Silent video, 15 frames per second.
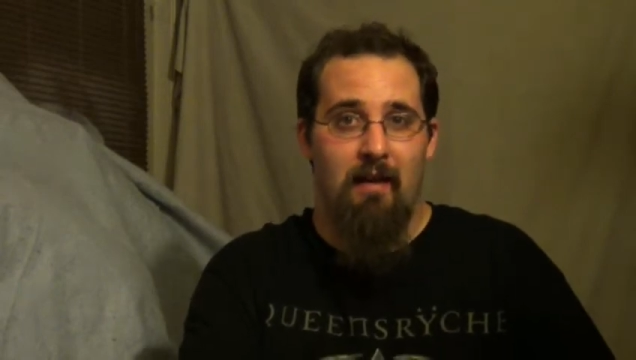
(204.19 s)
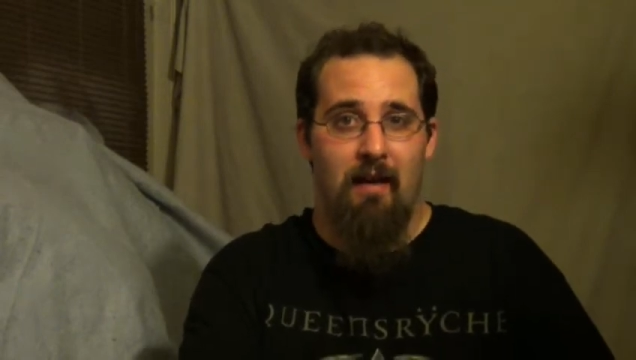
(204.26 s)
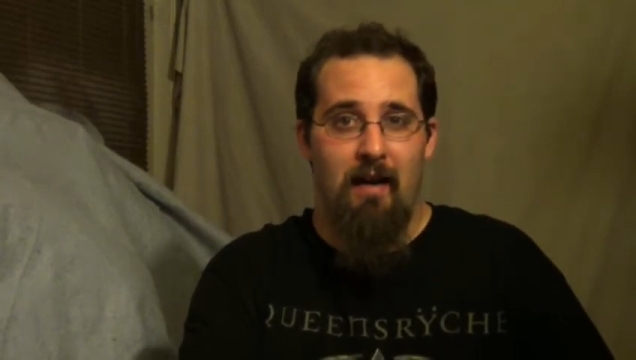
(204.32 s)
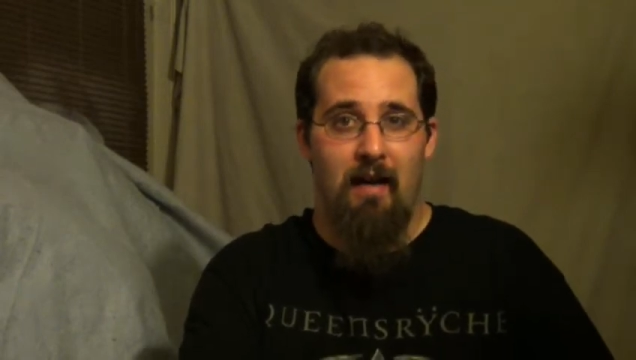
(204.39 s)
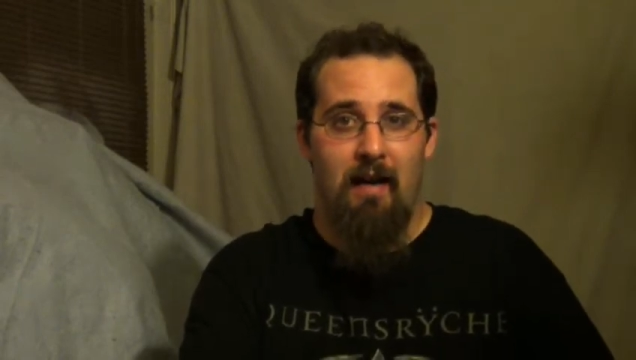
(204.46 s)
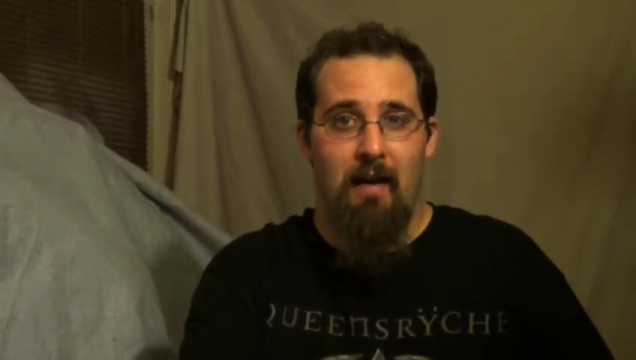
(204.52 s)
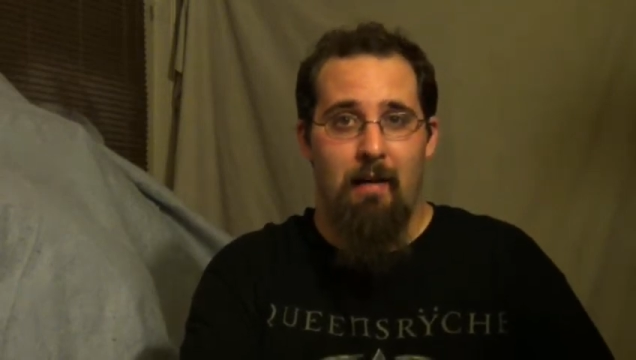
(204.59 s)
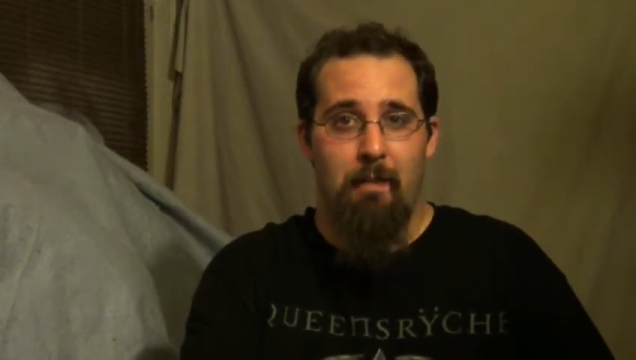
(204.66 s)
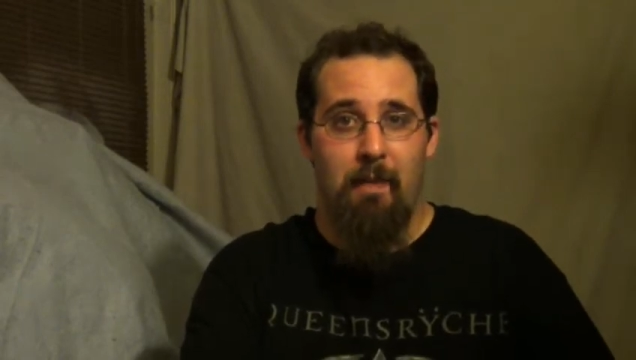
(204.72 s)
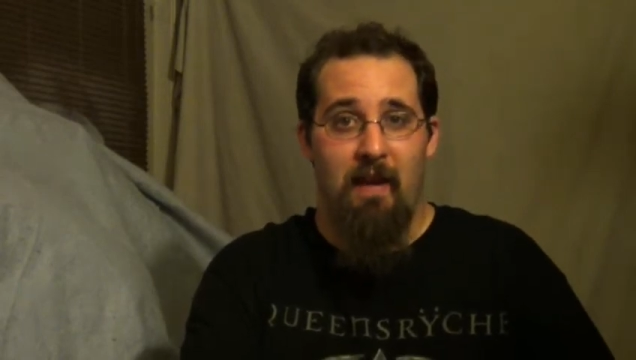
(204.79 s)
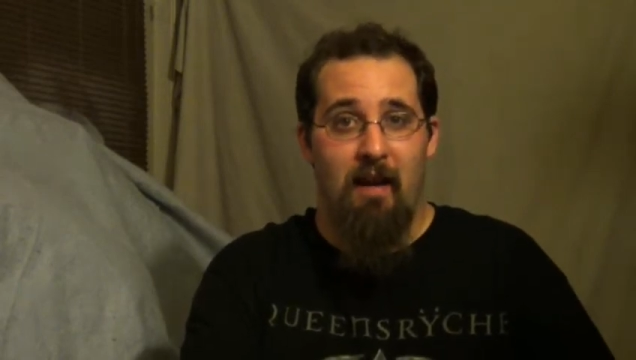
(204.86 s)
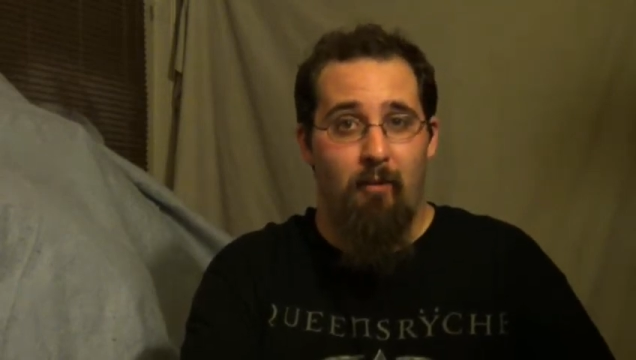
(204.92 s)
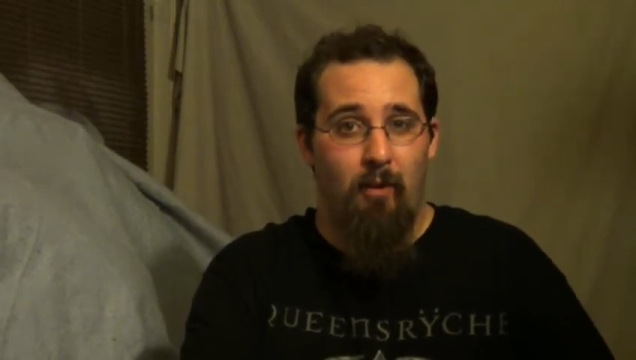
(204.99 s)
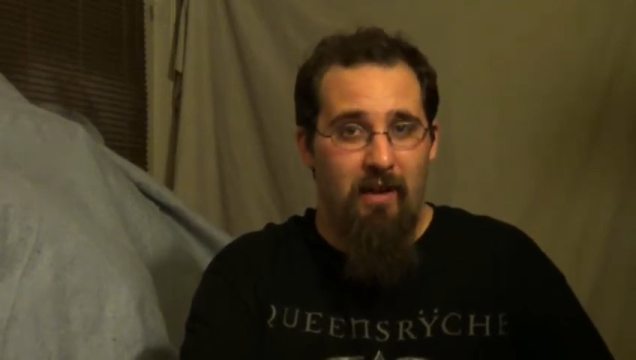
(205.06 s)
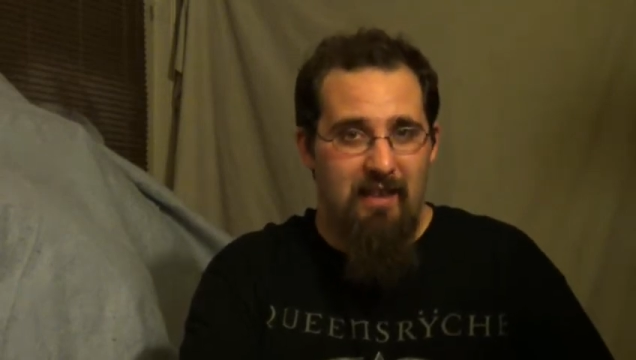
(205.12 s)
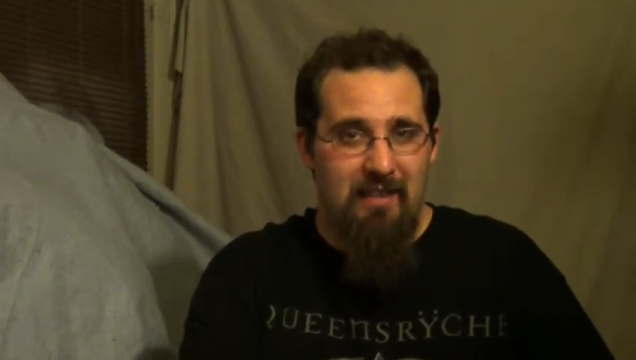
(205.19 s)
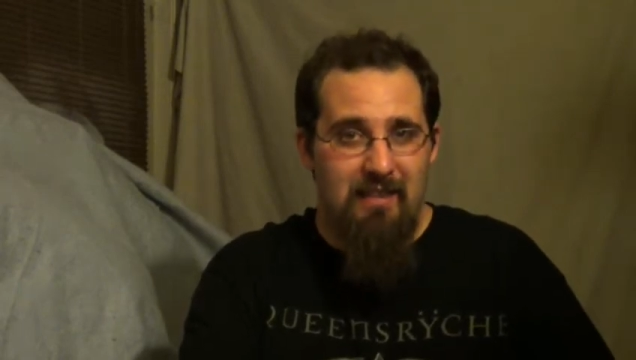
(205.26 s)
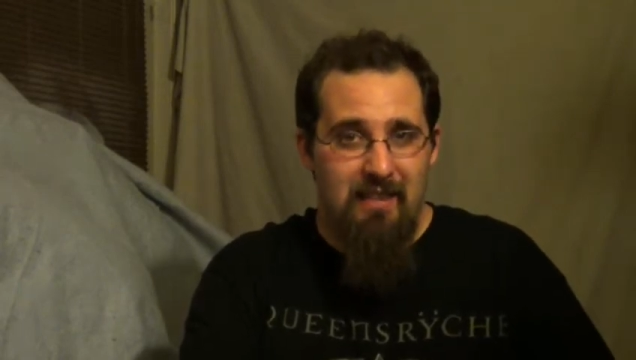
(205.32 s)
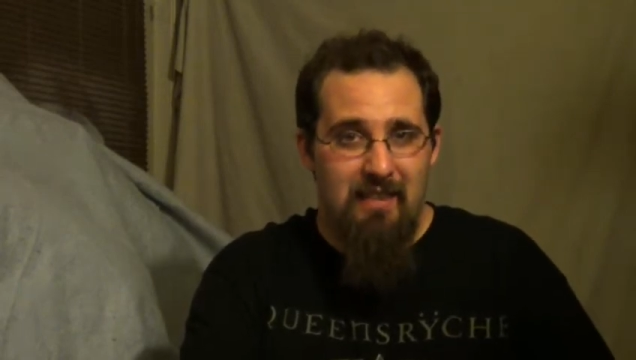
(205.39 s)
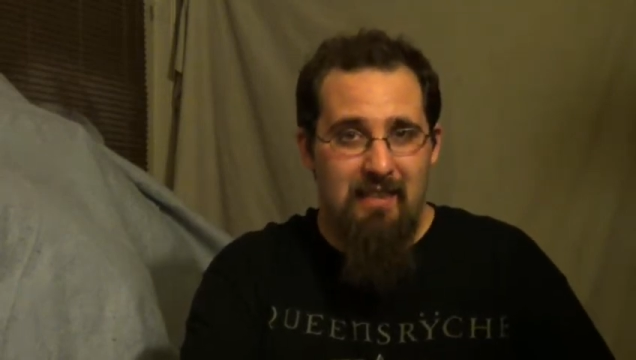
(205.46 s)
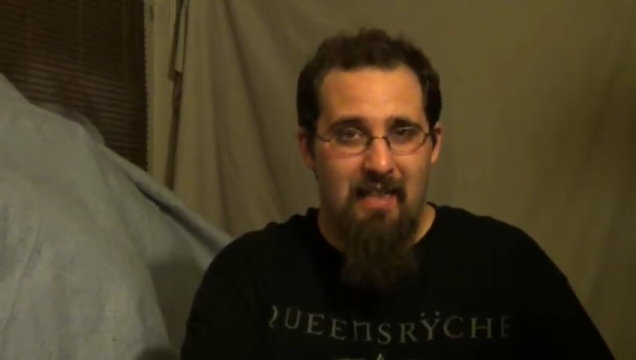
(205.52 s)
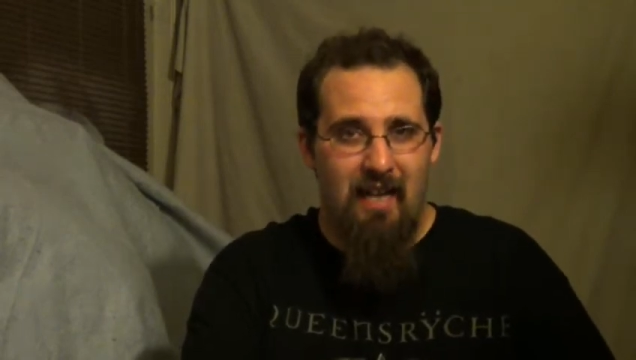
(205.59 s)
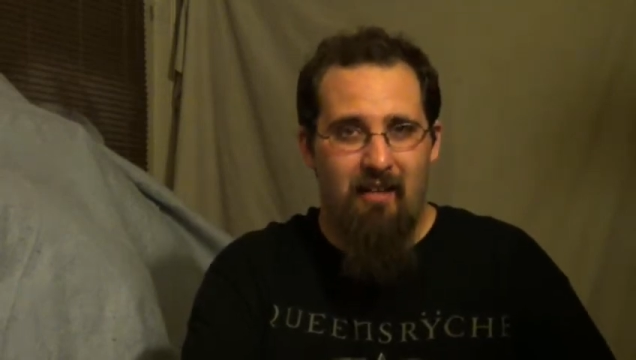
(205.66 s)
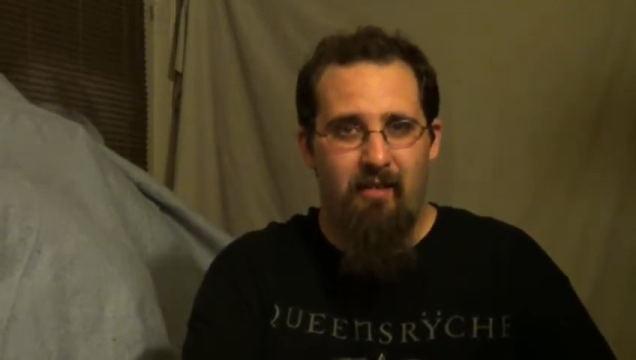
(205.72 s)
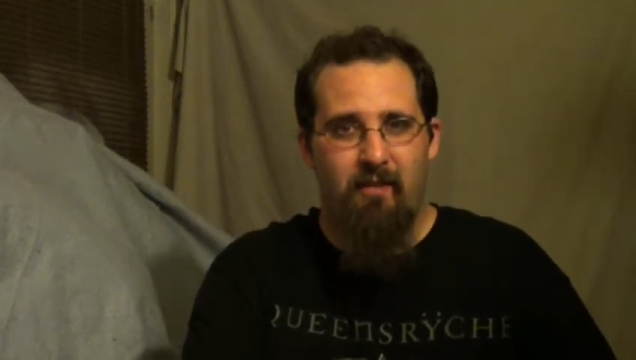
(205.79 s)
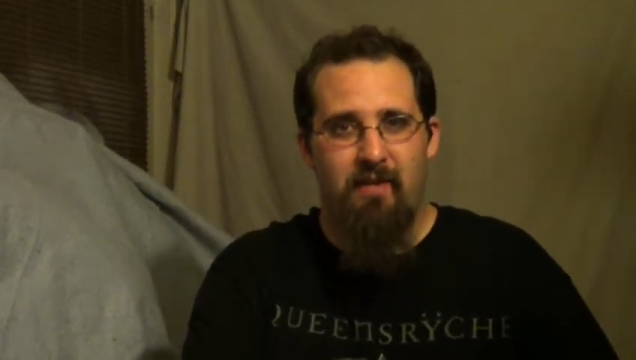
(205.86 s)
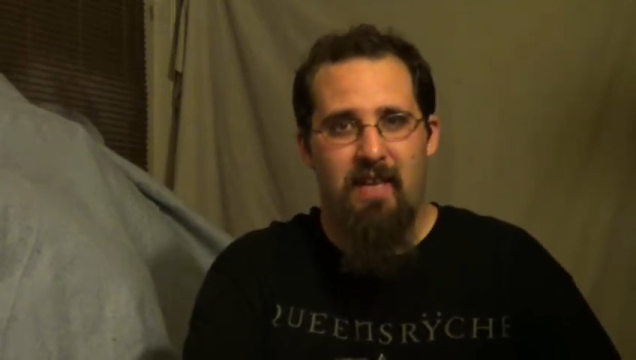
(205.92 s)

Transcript: Now, what is the style of